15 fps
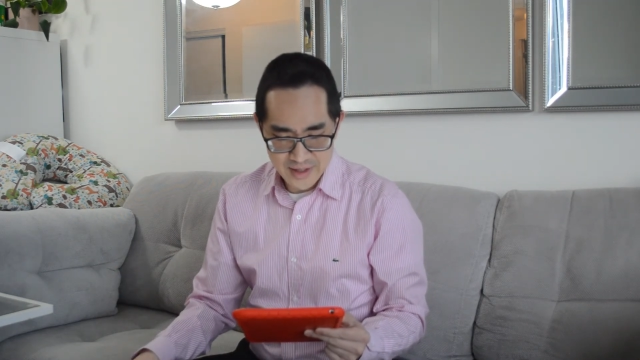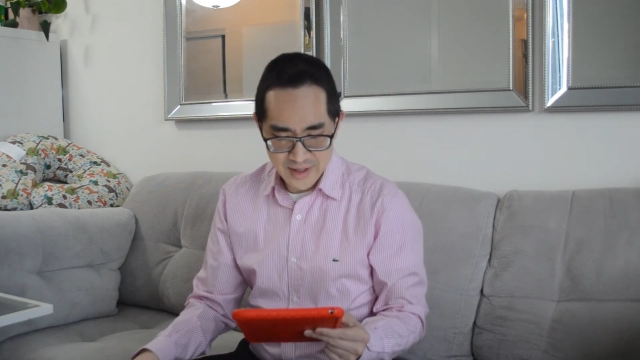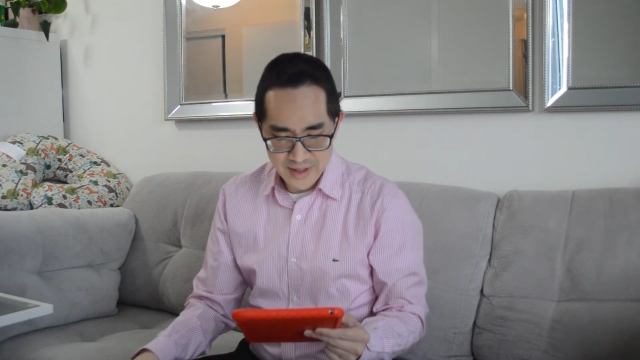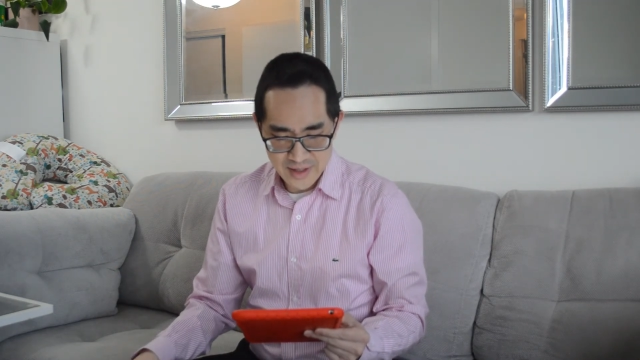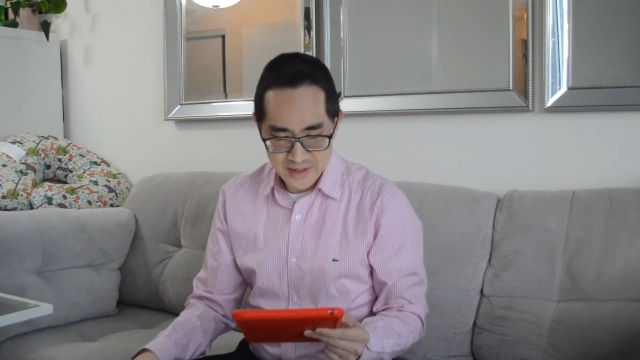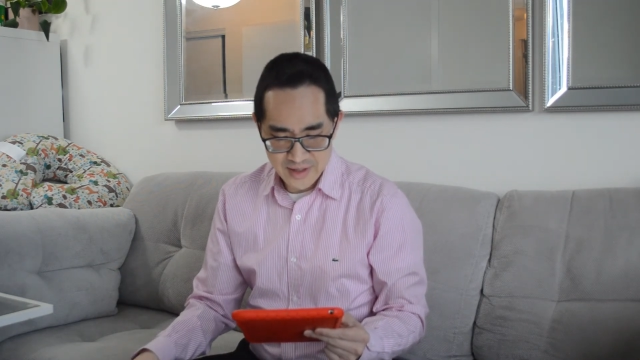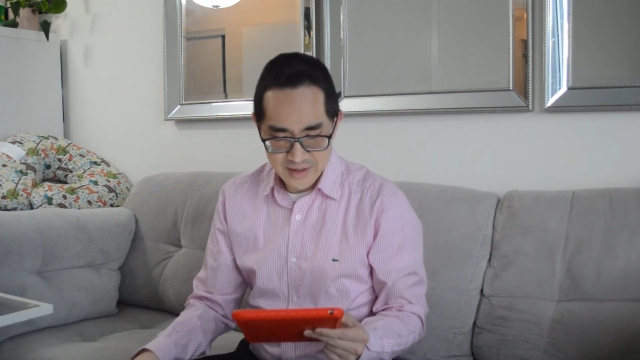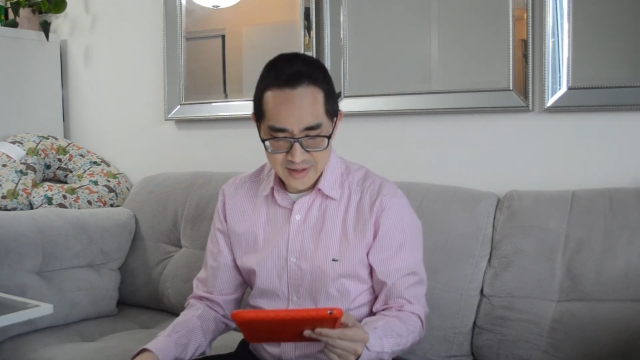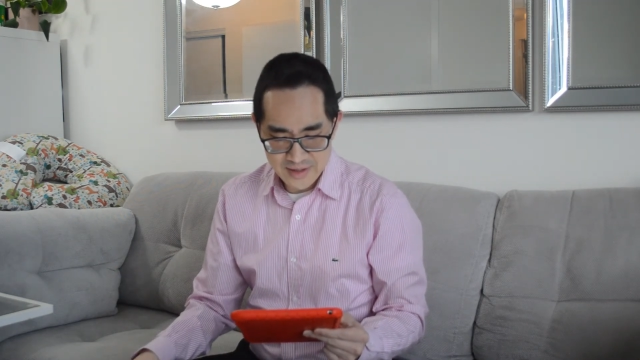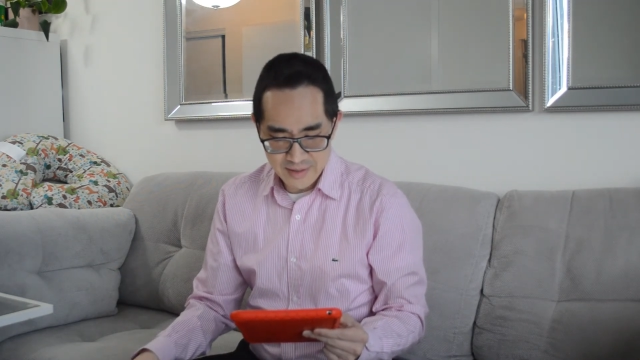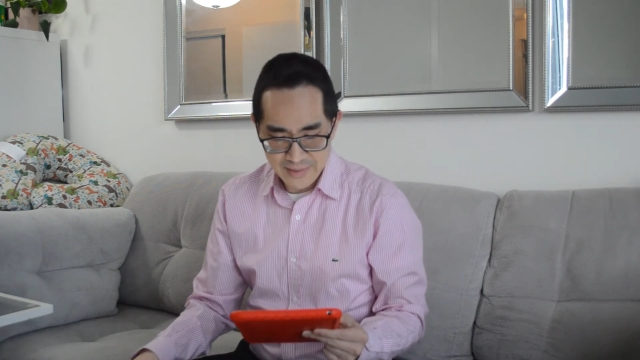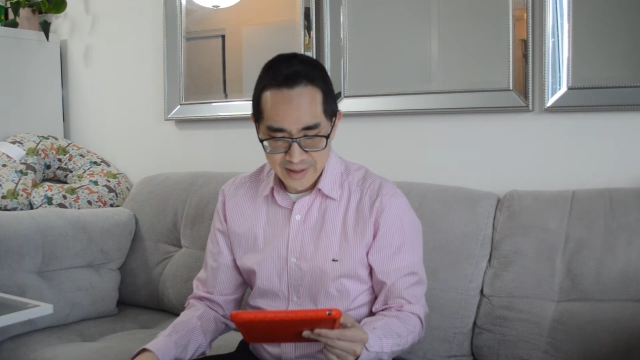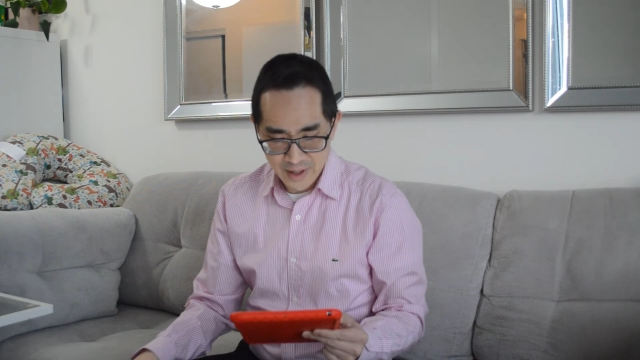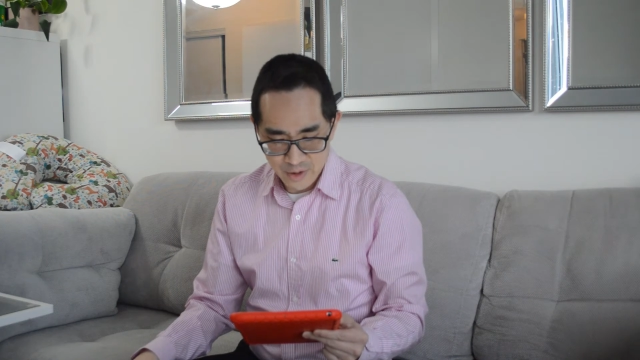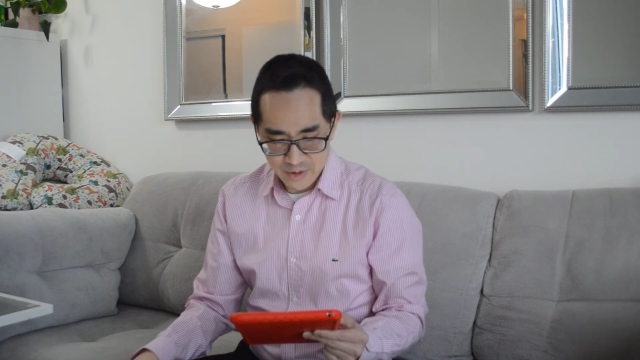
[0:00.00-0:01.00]
it is
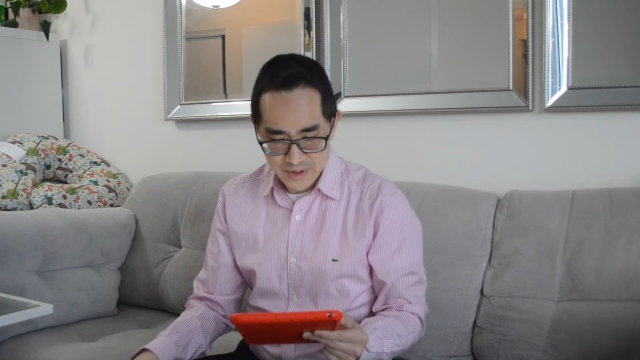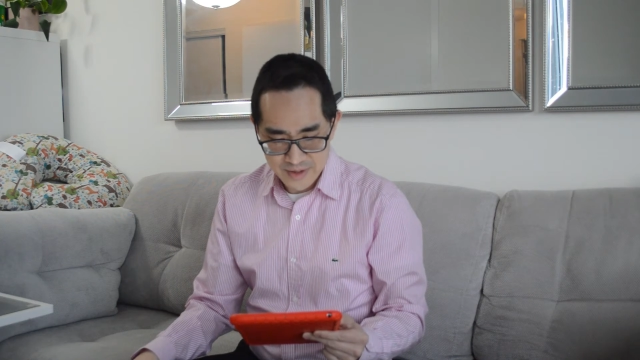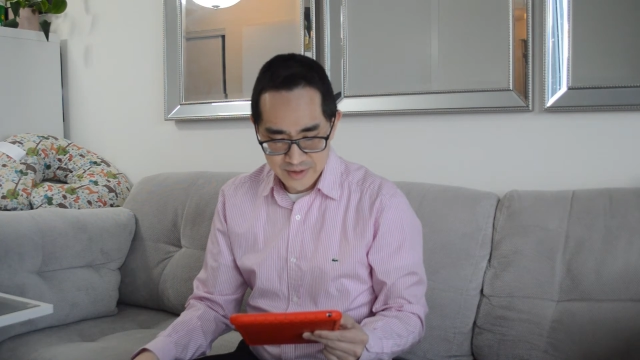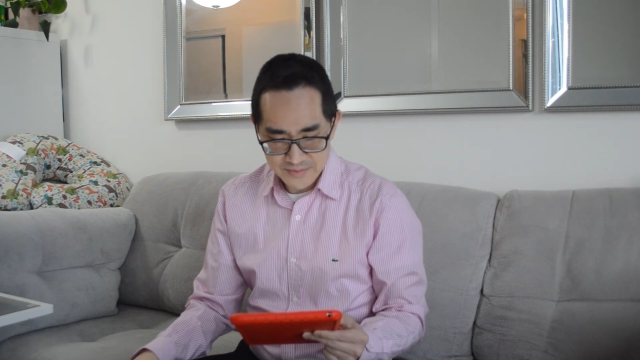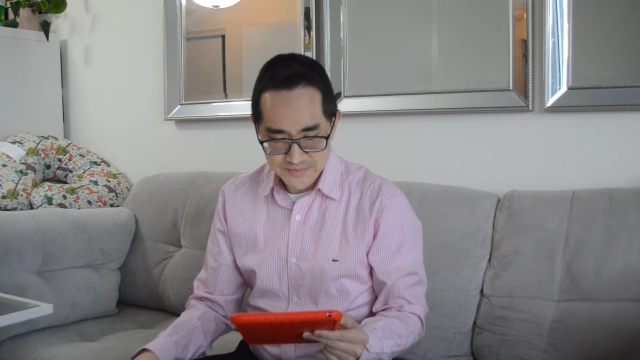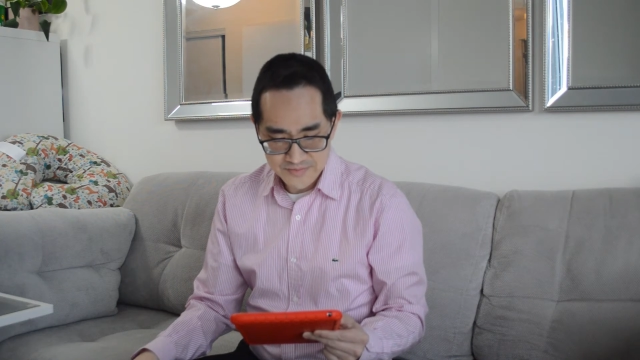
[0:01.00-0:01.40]
about